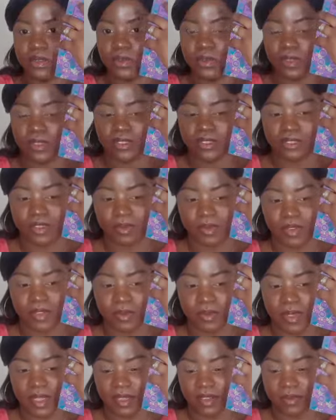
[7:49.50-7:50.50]
swatch them
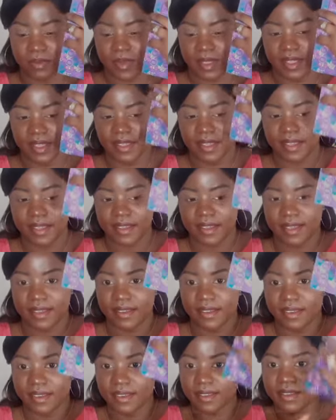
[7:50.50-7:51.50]
on the back of my
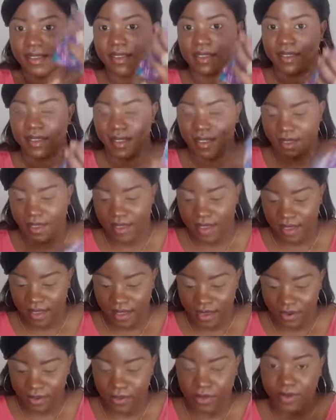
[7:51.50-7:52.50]
hand.
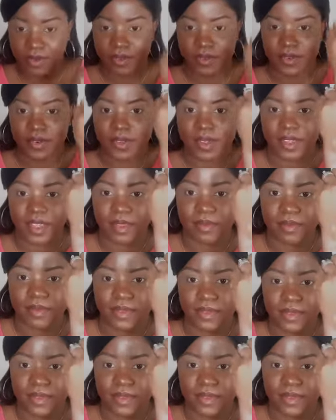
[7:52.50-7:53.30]
I don't know if you're